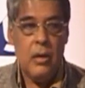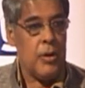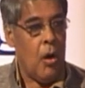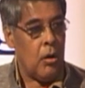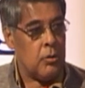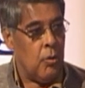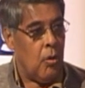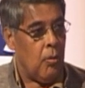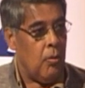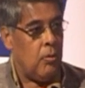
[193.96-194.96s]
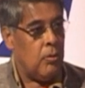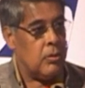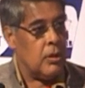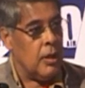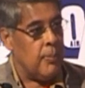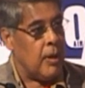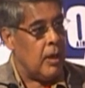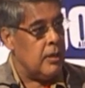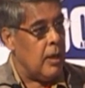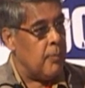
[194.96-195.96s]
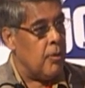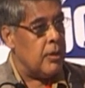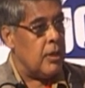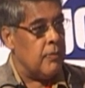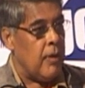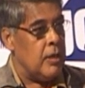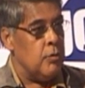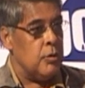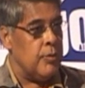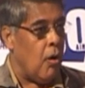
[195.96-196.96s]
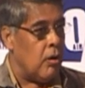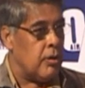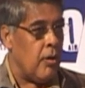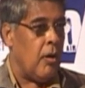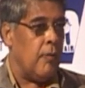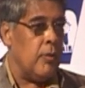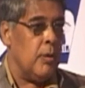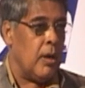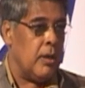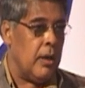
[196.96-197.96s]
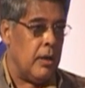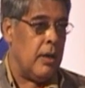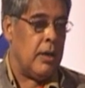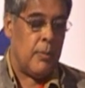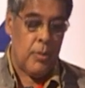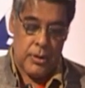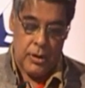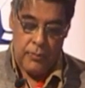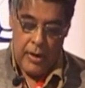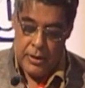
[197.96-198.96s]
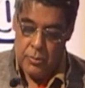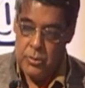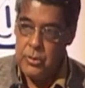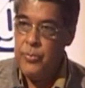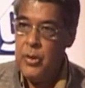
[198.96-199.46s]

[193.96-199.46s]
We all know the liberal democratic values, we all talk of liberal and democratic values,